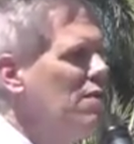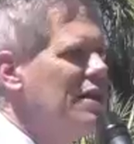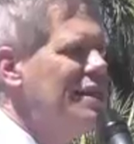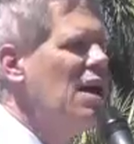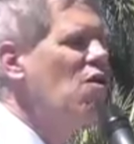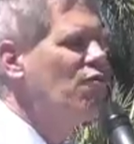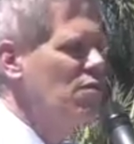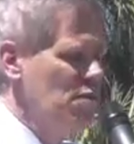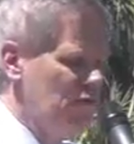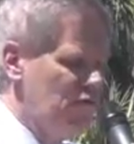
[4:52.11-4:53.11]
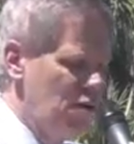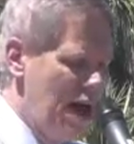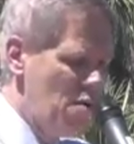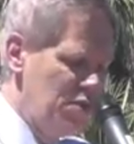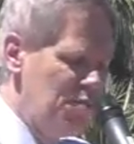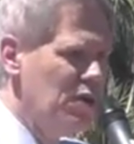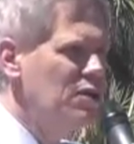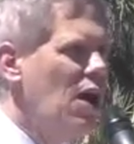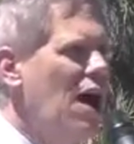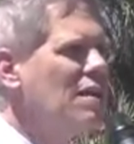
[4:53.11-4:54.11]
you can tell from how people
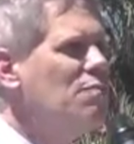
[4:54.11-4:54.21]
talk,